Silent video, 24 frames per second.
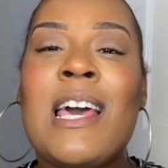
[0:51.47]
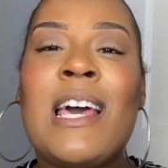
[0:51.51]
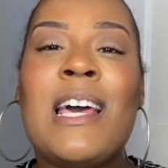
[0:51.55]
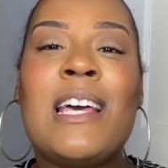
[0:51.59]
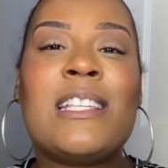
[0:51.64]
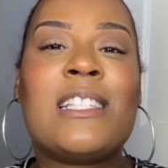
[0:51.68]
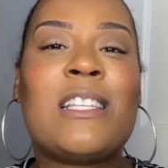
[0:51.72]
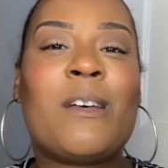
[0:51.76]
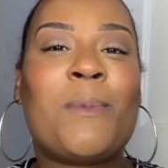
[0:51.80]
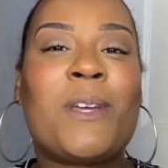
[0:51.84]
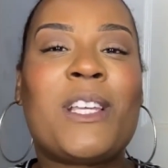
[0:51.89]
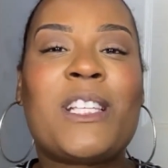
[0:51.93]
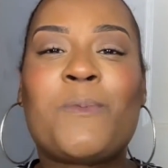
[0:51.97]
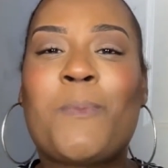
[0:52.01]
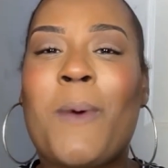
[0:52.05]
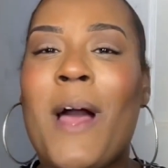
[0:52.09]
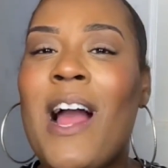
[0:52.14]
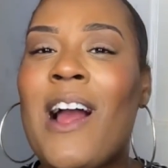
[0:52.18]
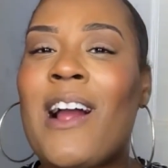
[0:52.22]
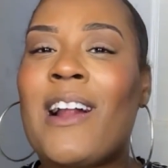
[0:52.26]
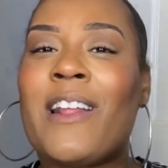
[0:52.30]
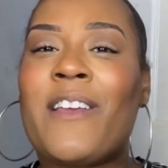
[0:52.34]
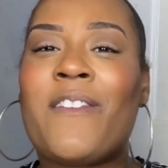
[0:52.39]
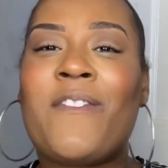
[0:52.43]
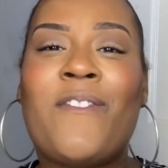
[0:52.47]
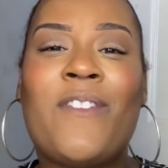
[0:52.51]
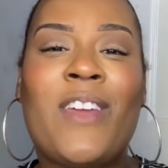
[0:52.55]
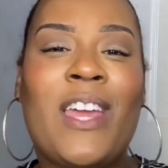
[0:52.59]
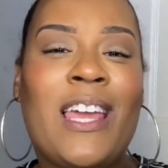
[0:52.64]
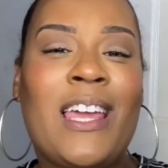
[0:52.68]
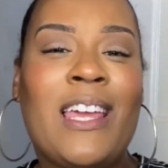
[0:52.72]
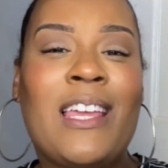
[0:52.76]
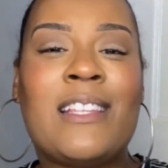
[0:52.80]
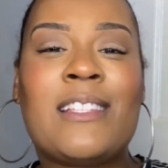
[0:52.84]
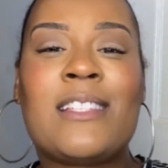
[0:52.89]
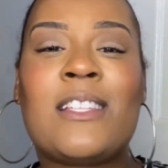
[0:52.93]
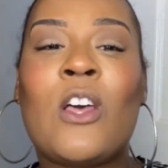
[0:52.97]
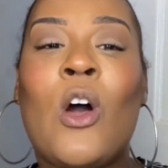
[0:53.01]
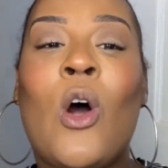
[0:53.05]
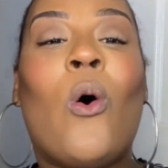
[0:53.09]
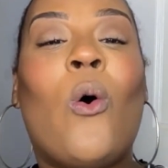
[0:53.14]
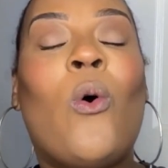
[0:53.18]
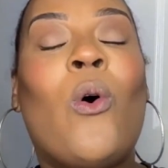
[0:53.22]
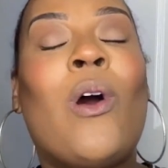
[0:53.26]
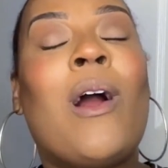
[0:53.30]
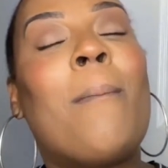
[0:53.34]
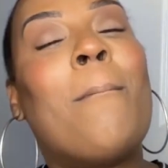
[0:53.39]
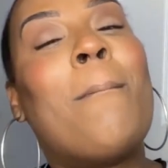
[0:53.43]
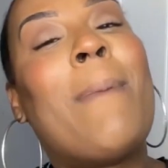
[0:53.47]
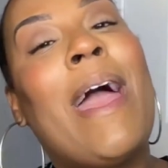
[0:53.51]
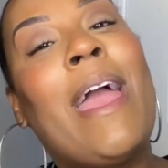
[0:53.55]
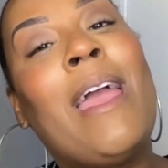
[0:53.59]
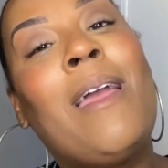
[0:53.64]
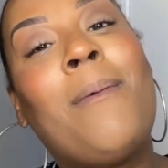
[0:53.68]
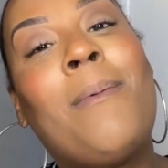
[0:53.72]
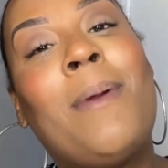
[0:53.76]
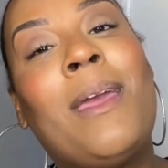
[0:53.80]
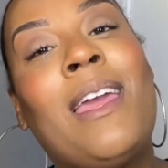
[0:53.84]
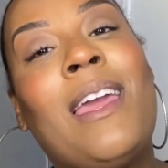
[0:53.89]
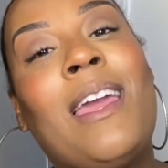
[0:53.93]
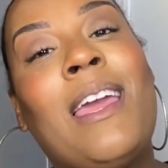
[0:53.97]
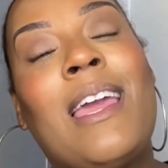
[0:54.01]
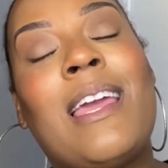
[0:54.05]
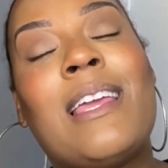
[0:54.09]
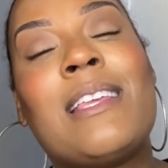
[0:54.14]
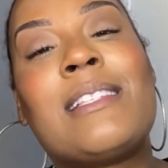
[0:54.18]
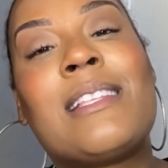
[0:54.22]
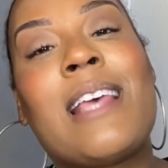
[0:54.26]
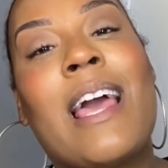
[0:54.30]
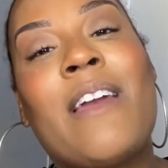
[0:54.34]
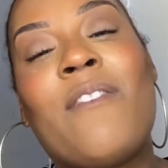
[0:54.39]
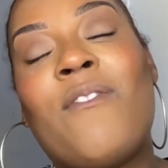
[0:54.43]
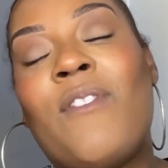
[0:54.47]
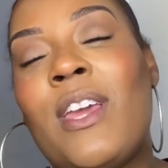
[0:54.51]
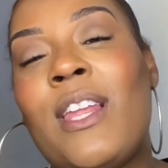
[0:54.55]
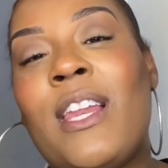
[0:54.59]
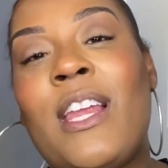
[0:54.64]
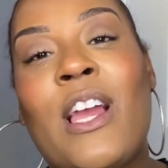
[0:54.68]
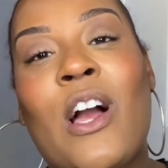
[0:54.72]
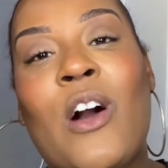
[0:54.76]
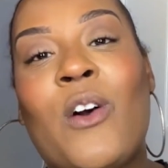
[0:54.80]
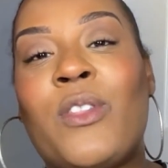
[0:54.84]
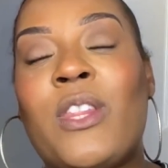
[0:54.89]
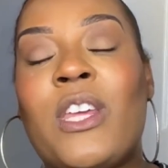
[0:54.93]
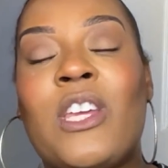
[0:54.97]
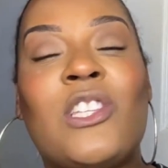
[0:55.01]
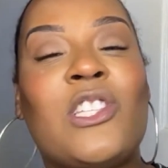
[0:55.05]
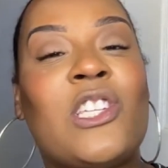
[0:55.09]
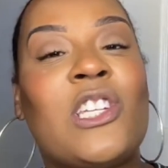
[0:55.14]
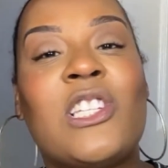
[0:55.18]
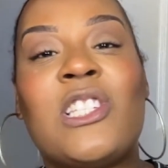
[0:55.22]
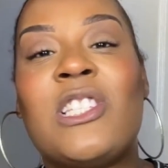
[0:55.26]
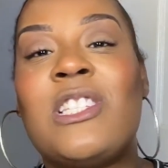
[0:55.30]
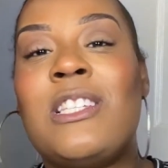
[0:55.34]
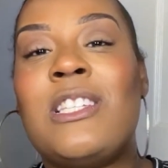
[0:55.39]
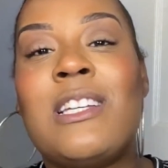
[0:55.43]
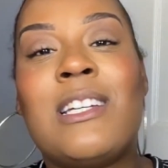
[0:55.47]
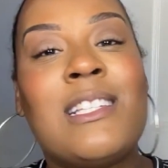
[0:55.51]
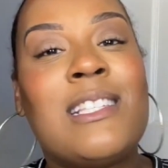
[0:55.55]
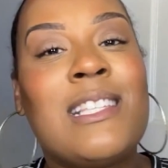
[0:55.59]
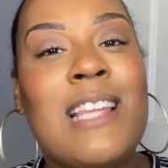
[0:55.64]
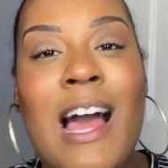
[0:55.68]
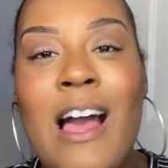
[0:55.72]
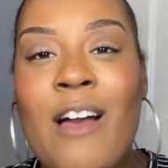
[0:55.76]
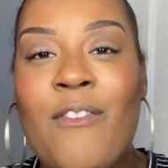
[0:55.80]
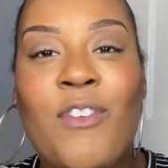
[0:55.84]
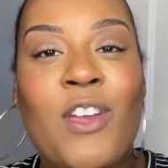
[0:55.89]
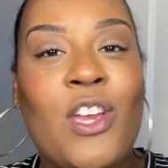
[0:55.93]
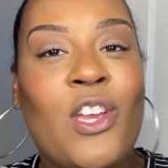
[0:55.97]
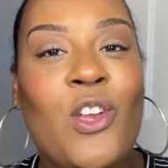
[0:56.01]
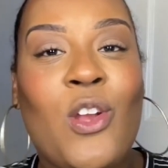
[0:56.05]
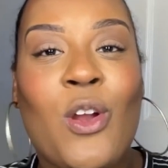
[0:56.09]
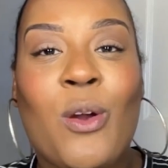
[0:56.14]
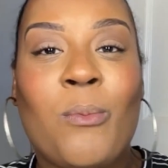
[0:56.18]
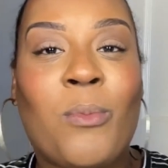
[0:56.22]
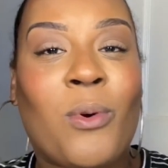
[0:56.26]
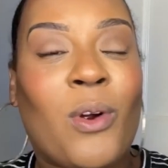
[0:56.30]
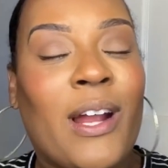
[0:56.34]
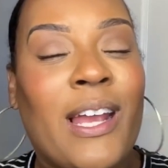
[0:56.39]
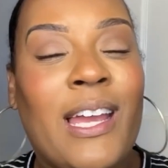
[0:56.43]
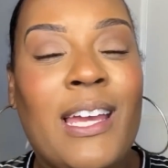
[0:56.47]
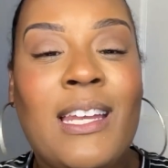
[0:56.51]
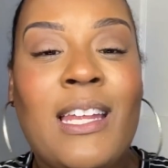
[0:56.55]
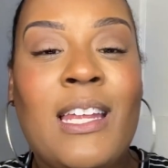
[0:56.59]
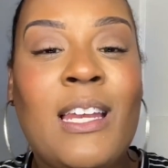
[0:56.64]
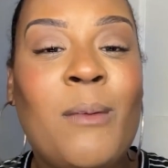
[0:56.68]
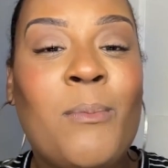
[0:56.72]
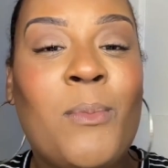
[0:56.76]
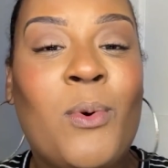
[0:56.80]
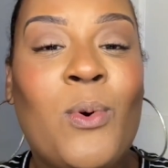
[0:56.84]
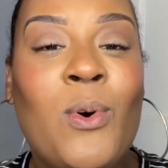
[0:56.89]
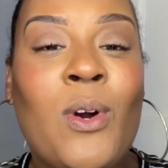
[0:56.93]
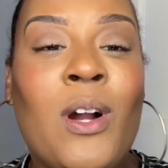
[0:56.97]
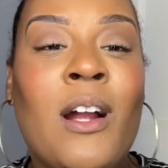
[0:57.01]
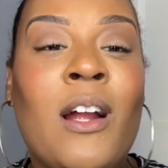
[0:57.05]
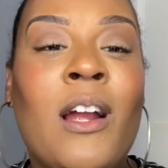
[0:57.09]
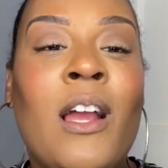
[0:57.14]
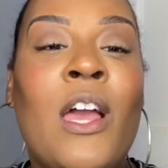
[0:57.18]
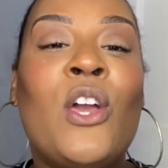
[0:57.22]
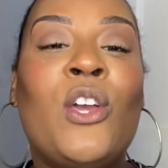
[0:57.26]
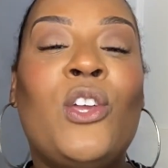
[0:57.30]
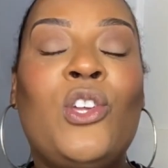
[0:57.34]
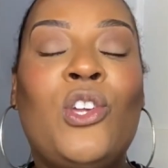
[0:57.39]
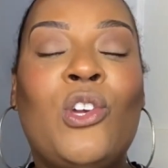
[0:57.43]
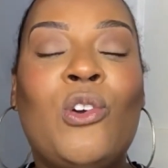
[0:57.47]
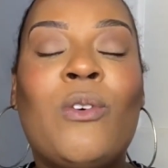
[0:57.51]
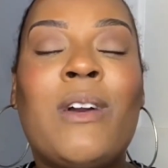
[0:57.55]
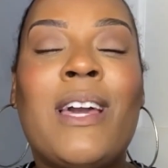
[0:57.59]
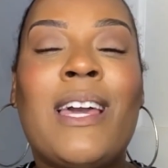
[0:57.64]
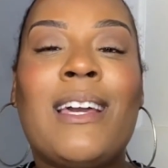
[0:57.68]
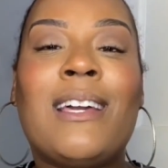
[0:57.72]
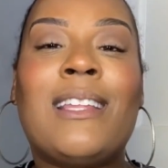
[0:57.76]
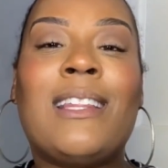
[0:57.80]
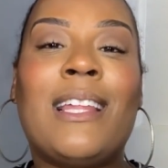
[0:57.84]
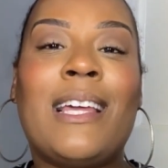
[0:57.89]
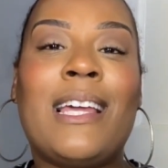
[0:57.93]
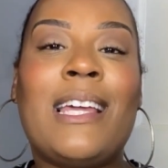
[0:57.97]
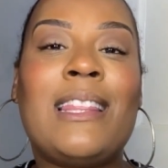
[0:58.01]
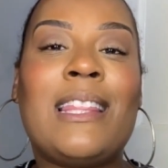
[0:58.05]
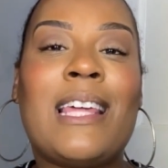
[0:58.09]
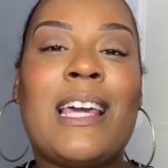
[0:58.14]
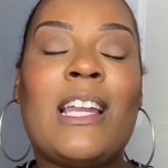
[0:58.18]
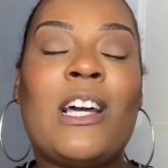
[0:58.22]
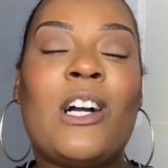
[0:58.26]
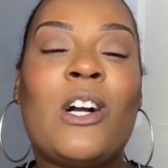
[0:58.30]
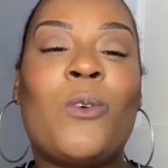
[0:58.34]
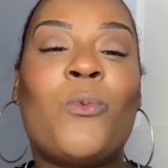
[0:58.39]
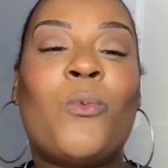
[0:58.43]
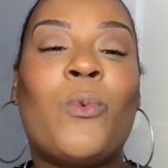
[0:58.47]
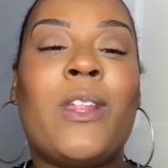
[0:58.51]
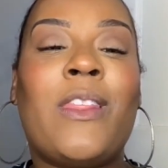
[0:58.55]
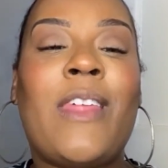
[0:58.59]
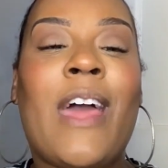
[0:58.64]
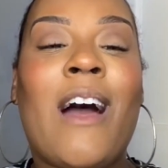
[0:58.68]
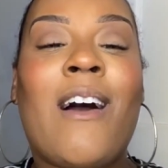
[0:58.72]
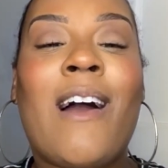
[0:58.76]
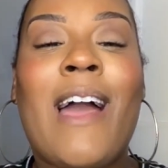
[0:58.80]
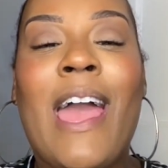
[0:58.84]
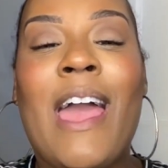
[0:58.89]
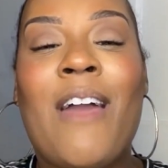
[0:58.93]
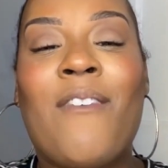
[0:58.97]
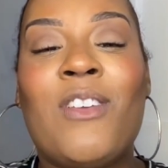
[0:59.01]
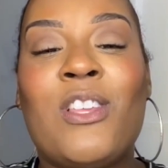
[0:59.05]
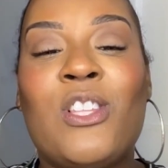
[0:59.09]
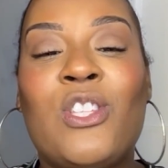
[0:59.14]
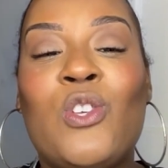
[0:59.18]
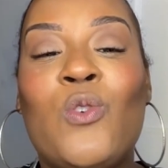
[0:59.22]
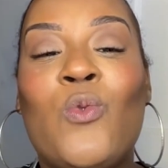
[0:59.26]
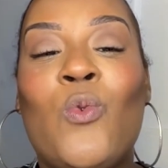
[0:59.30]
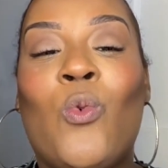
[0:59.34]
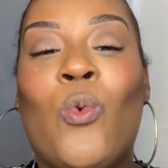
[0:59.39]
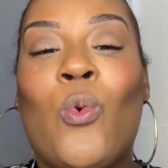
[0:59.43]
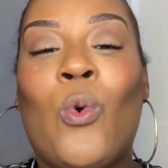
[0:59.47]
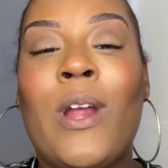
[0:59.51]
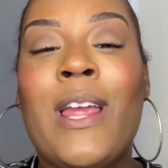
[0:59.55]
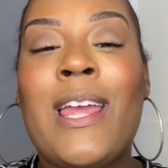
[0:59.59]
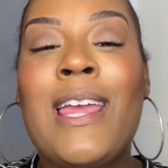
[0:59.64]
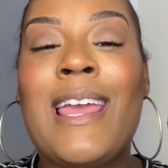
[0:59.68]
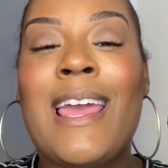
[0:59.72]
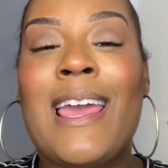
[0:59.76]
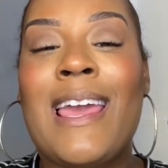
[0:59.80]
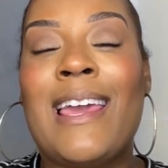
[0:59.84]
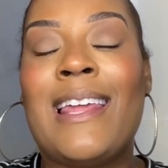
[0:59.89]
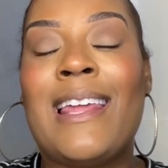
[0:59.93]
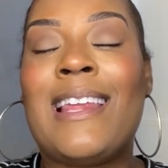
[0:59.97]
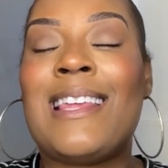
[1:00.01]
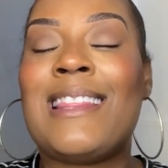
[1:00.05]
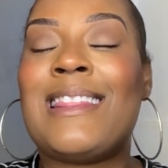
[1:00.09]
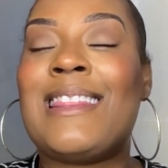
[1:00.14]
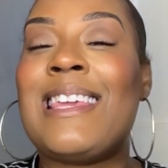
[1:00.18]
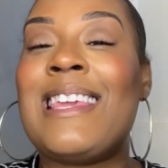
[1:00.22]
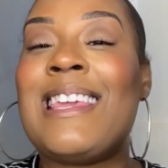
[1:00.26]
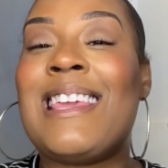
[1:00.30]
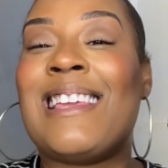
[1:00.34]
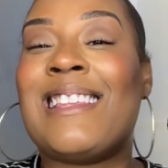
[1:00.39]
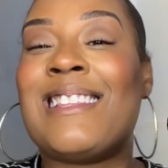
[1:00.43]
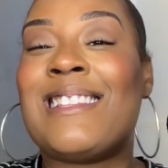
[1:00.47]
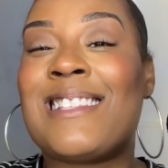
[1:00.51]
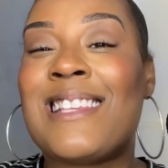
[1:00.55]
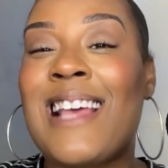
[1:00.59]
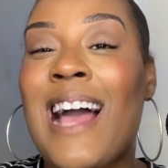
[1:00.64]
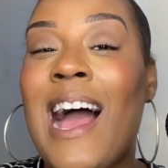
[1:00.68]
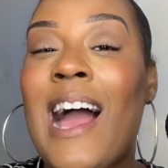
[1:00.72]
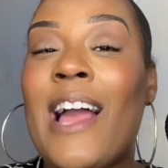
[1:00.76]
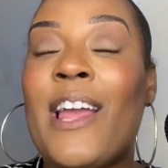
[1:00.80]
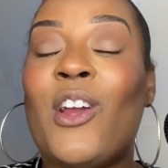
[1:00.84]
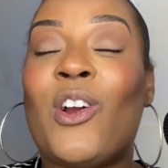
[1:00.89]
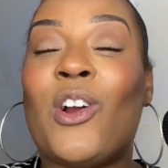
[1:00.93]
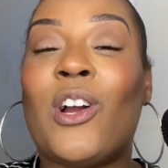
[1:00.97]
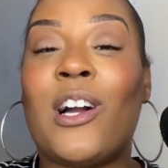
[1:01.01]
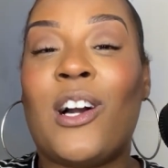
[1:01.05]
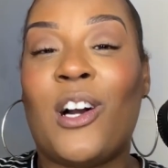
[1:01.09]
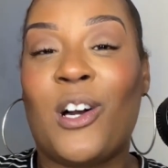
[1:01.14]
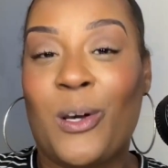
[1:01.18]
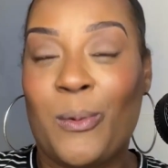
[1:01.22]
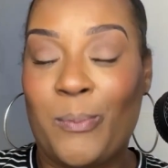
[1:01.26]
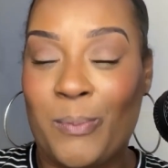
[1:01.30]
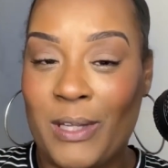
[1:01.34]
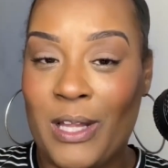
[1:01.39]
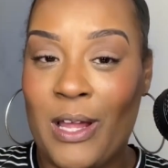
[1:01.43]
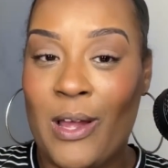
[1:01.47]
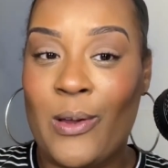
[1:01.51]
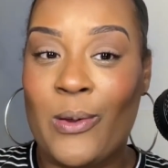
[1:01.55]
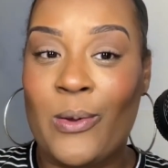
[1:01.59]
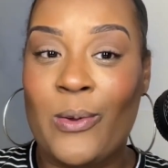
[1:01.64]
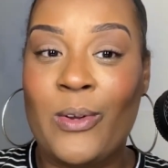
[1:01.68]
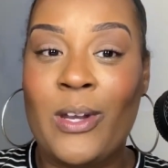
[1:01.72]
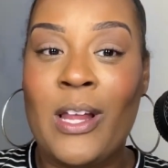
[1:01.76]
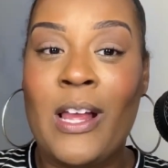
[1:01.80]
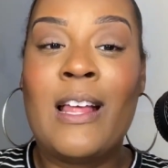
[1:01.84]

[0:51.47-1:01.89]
some expired events, or maybe it's a video that just does not fit your brand anymore, you can clean that up without having to re-edit the entire upload.